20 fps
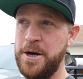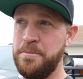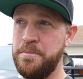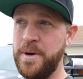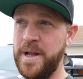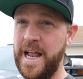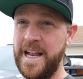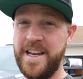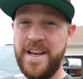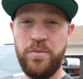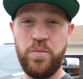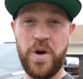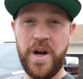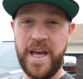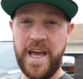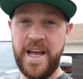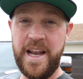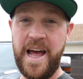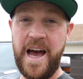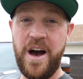but I did want to
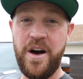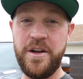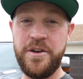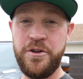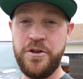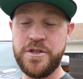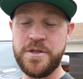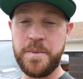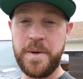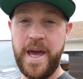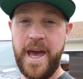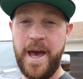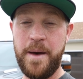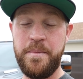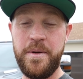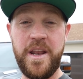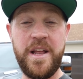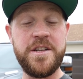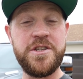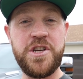get out and do some
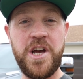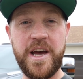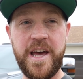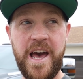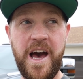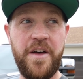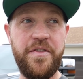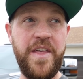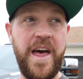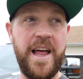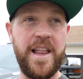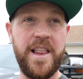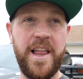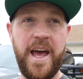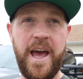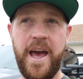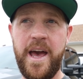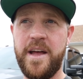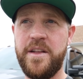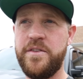camping and check out that
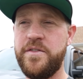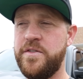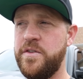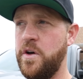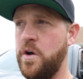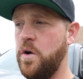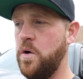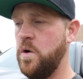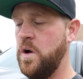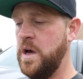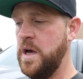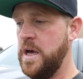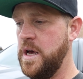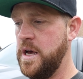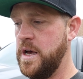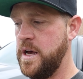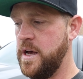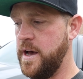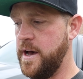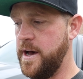land. So
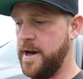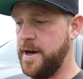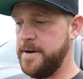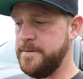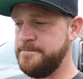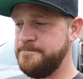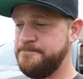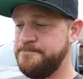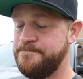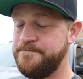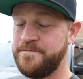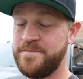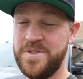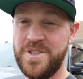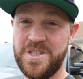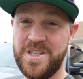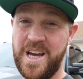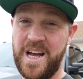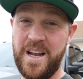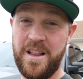um,
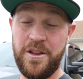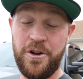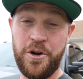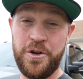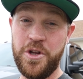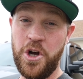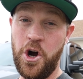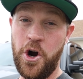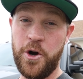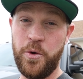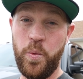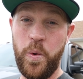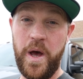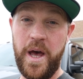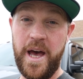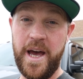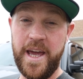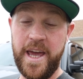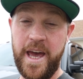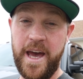just kind of learn the hard way,
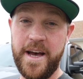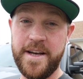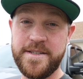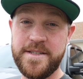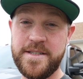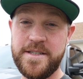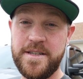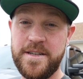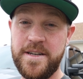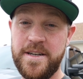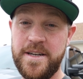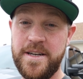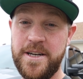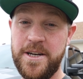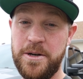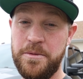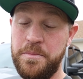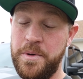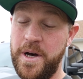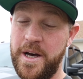I guess.
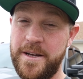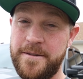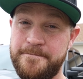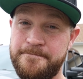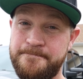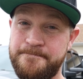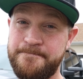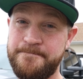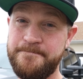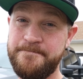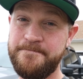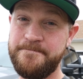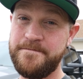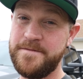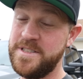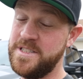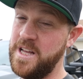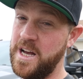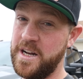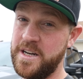But
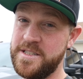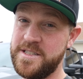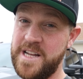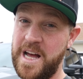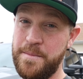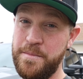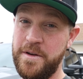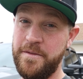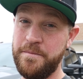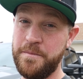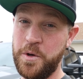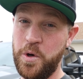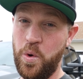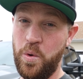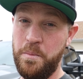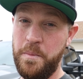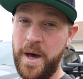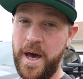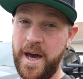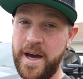it's not going to stop me from
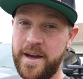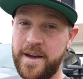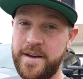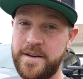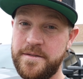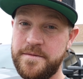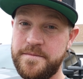going back.